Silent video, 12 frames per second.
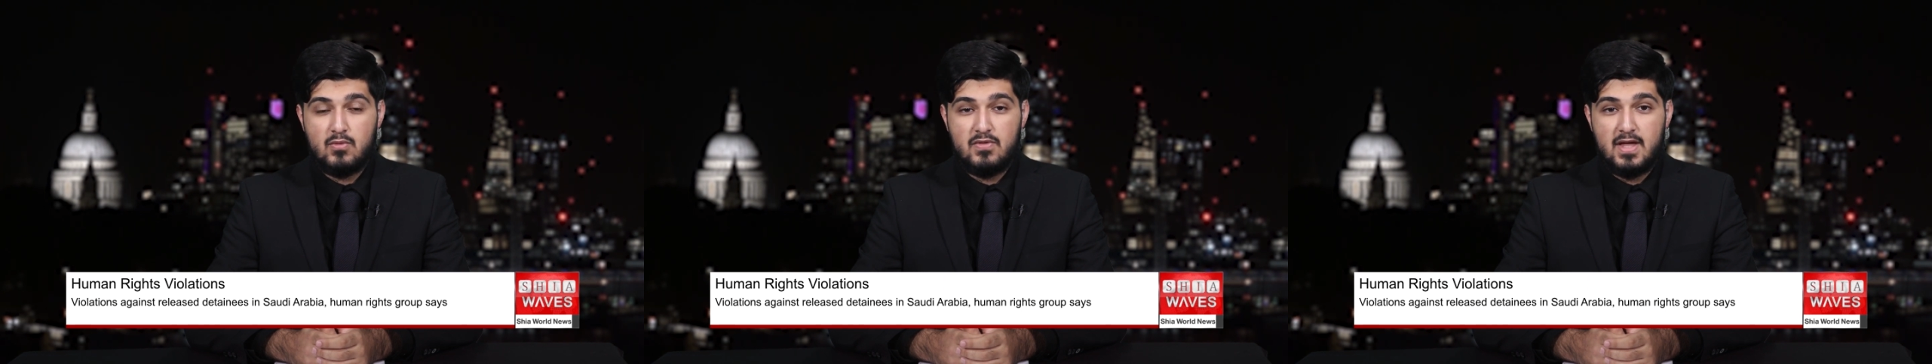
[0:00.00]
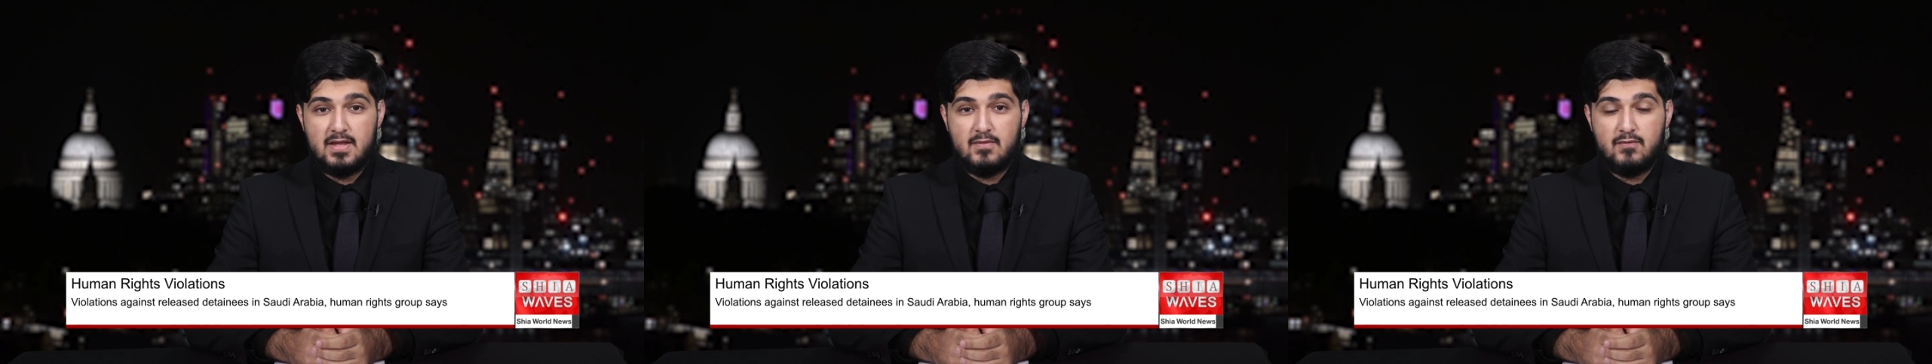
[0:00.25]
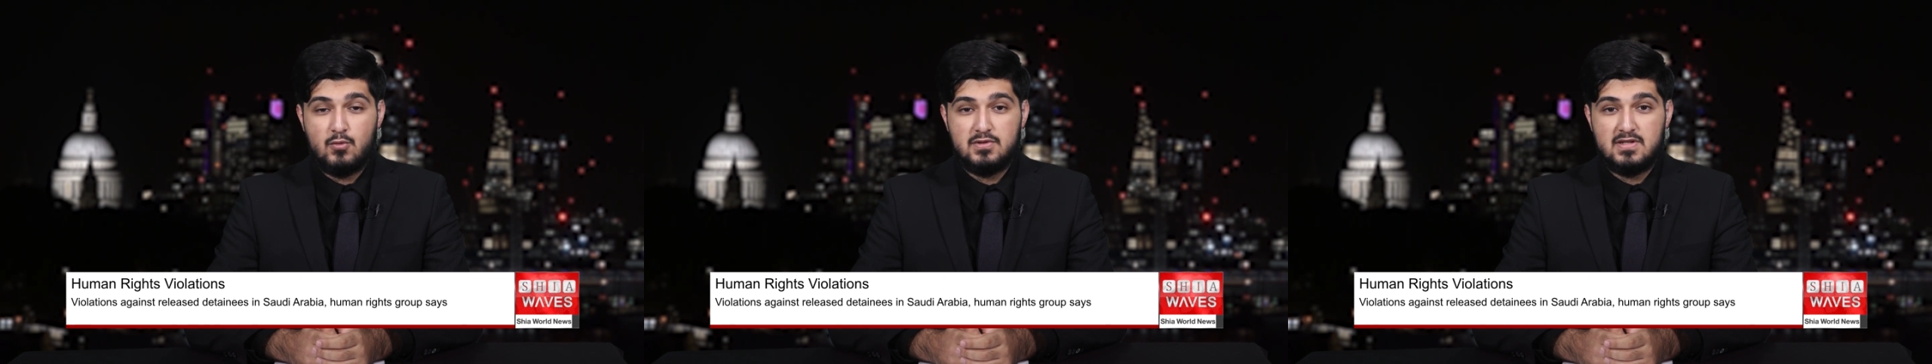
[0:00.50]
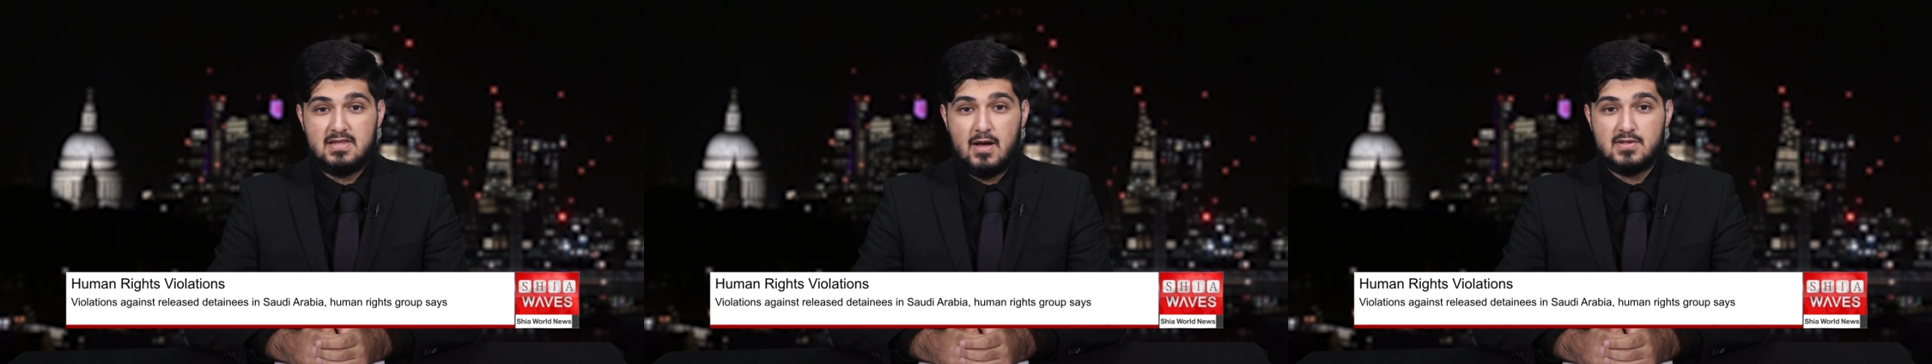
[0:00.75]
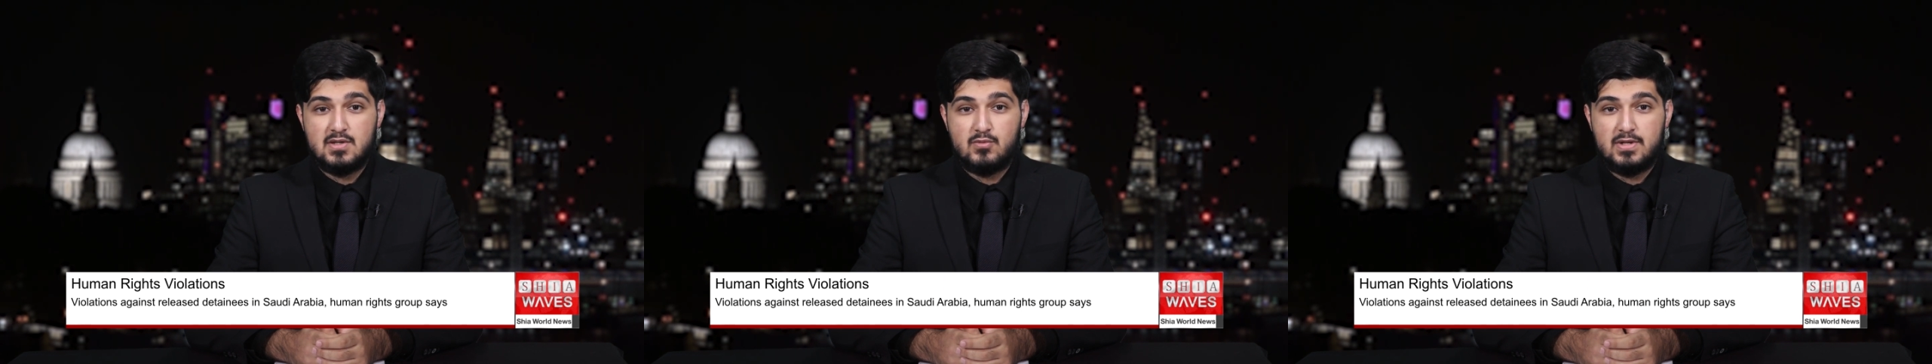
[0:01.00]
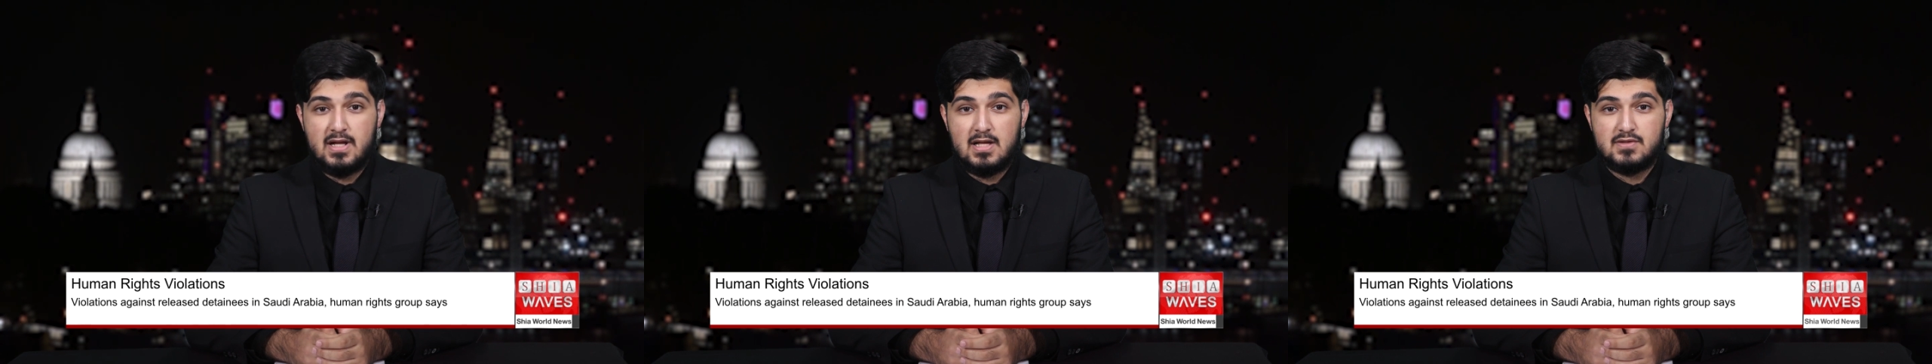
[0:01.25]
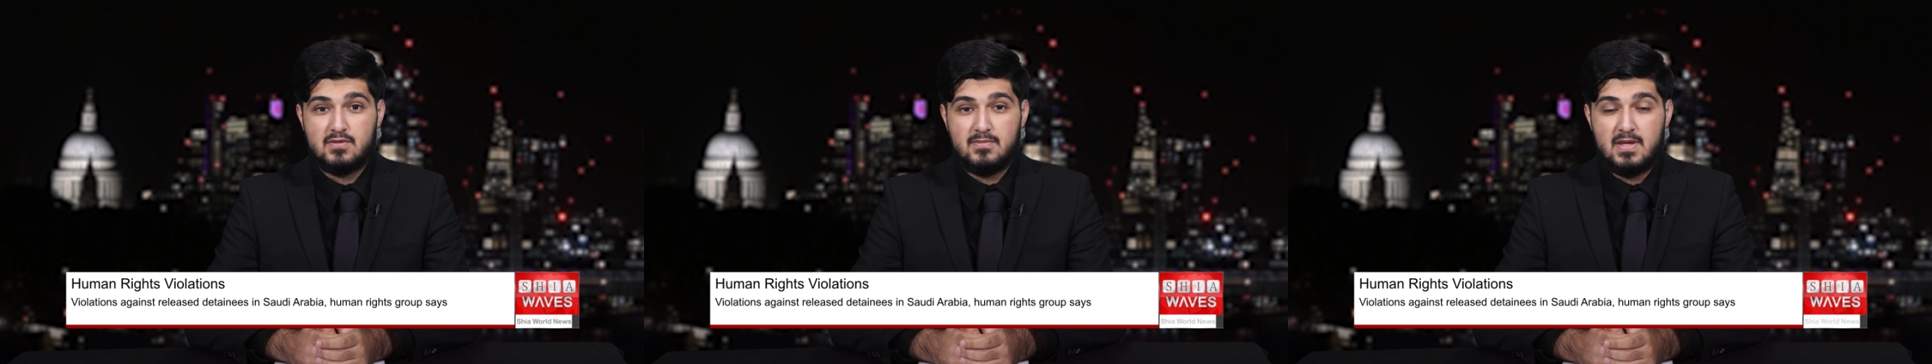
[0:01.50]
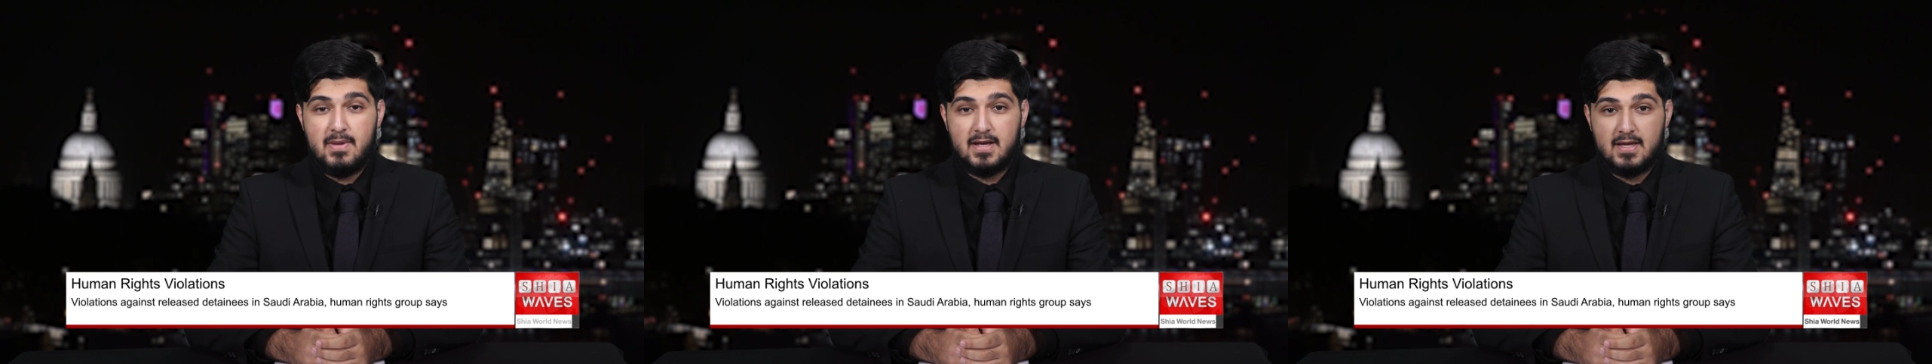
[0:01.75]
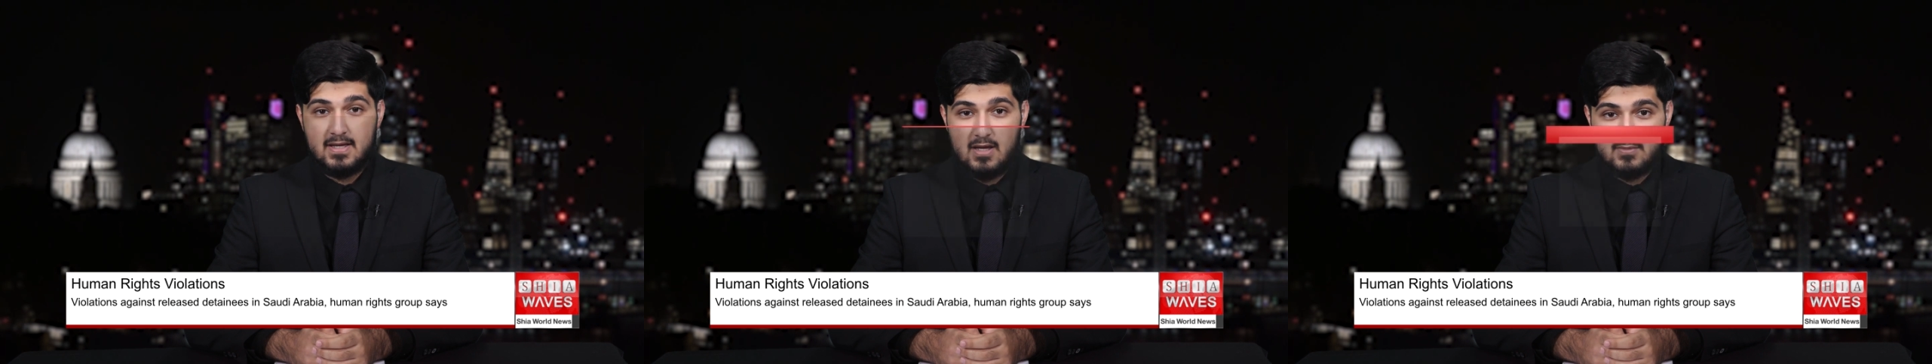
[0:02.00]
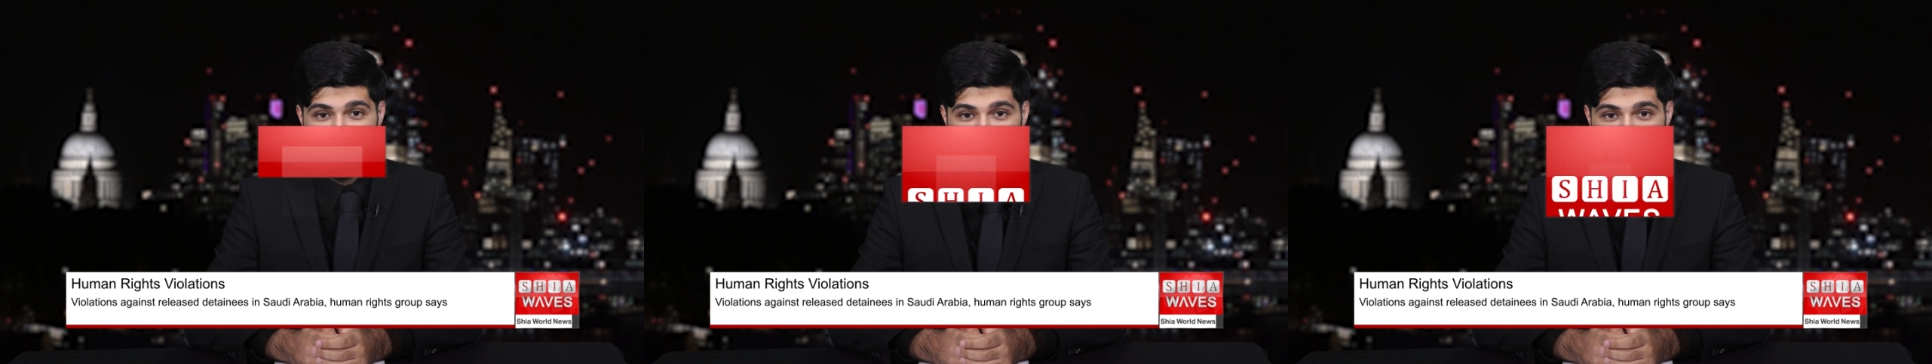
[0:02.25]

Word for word: than 40,000 riyals from their bank accounts, in